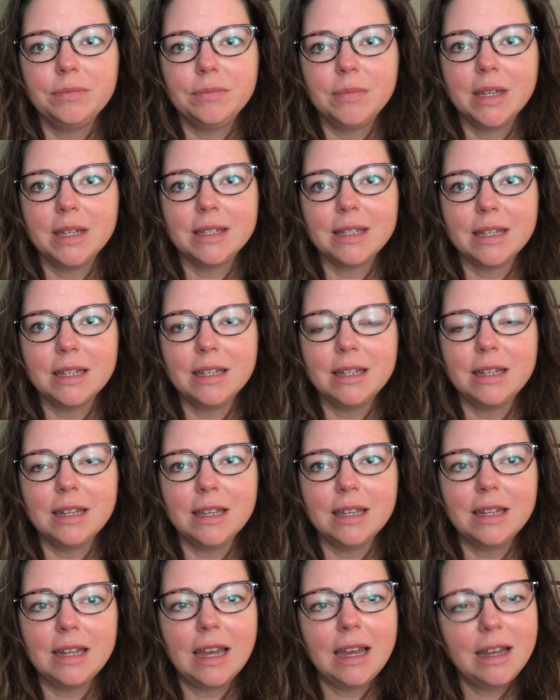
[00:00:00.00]
because
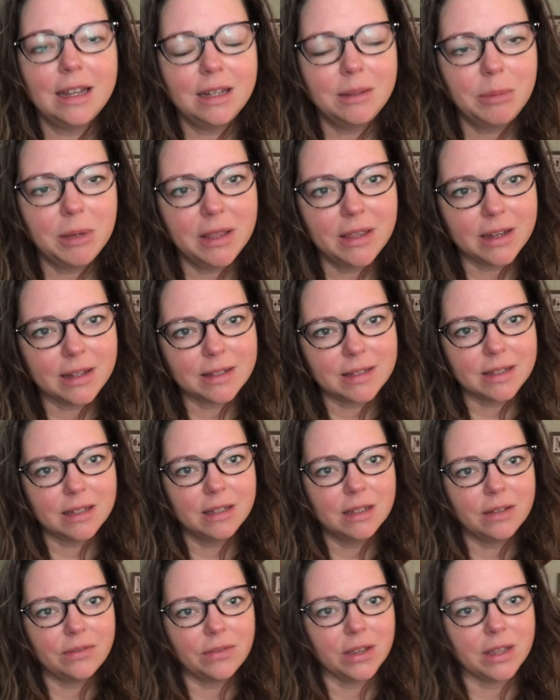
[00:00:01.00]
it had to be that
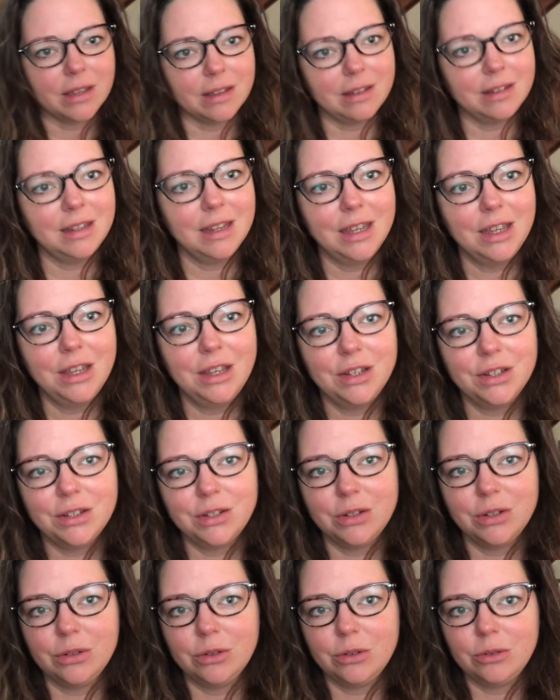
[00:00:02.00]
significant
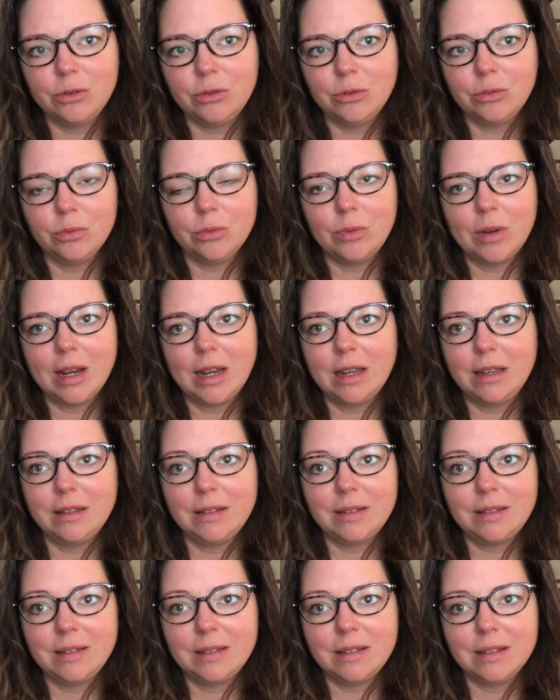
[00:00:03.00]
to
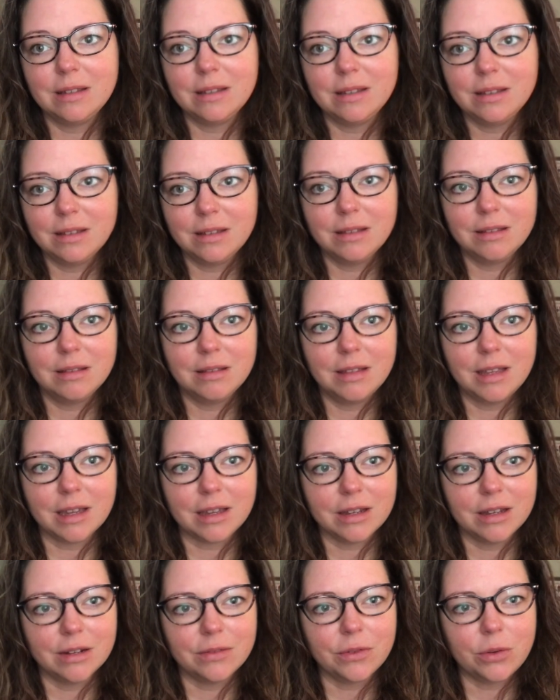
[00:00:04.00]
raise
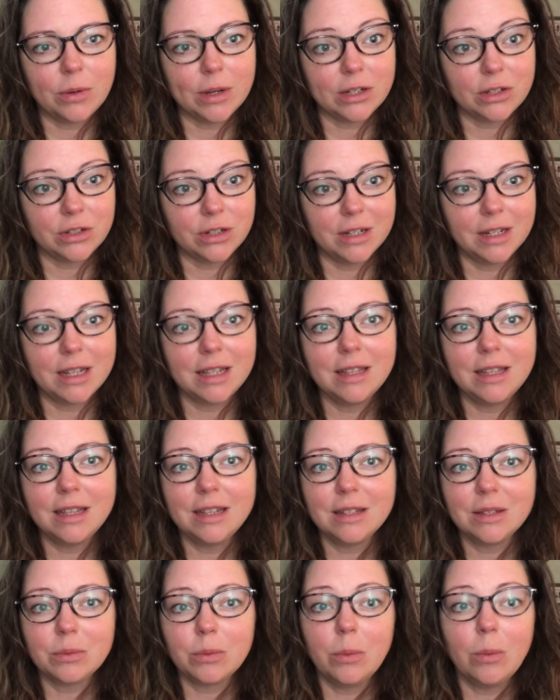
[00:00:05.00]
that kind of question, and
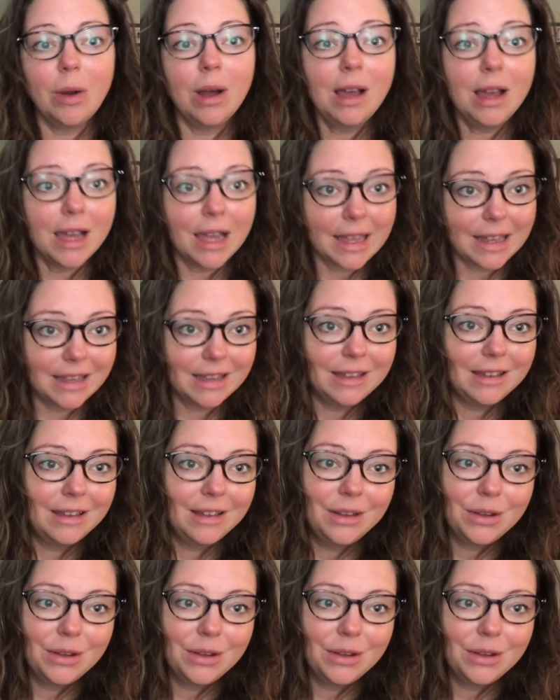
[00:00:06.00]
that's why